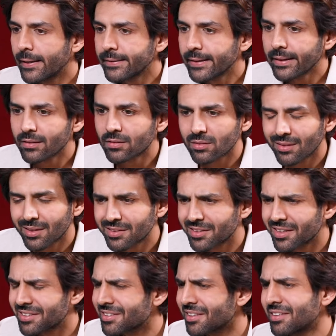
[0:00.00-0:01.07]
I think
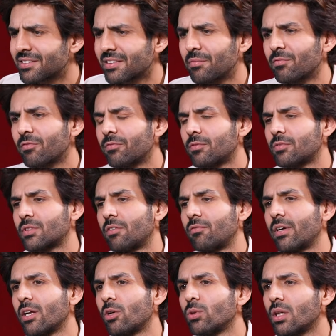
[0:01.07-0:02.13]
it's
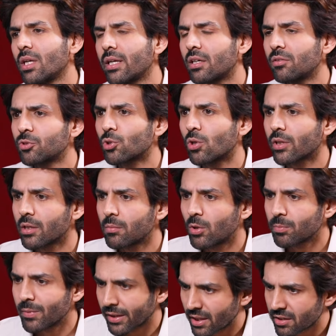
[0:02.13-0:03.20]
somewhere down the line I was talking
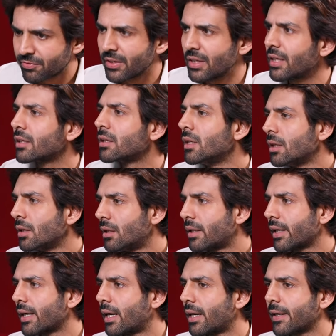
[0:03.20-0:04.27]
about my gut feeling
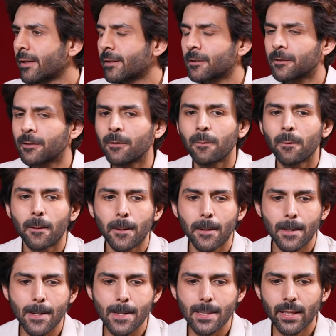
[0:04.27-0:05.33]
regarding the
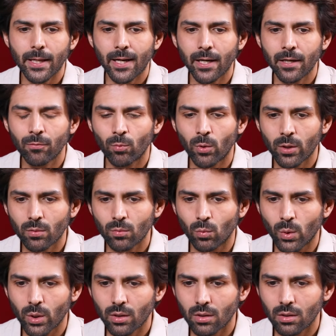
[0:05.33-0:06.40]
regarding what
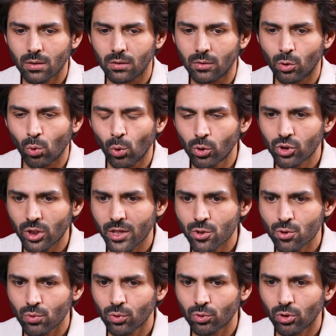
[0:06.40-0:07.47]
roles I
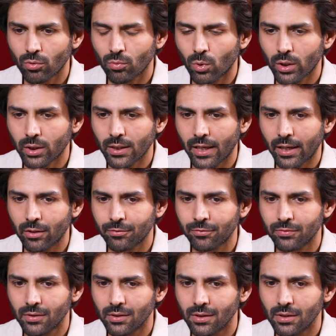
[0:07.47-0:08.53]
choose, or what kind
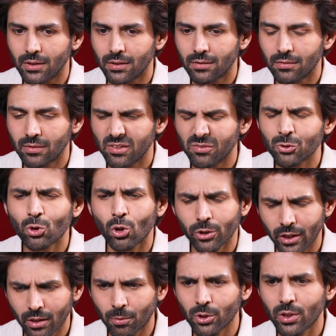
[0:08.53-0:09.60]
of he was
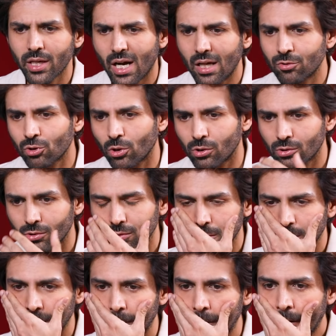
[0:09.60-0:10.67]
talking about the dance also.
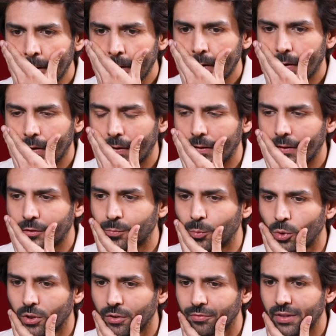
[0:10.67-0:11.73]
So I
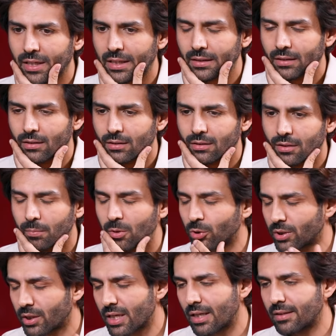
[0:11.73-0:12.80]
spoke of
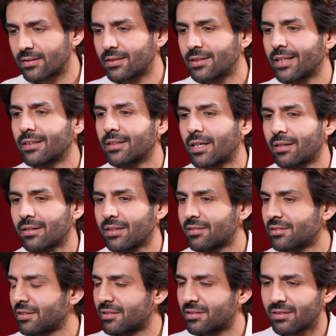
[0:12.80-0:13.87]
about the dance thing, that
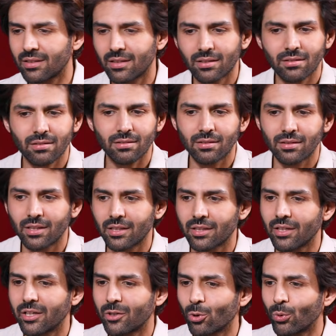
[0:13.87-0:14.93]

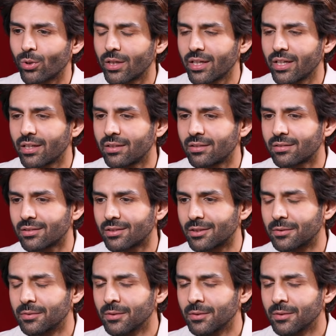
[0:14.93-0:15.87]
it totally is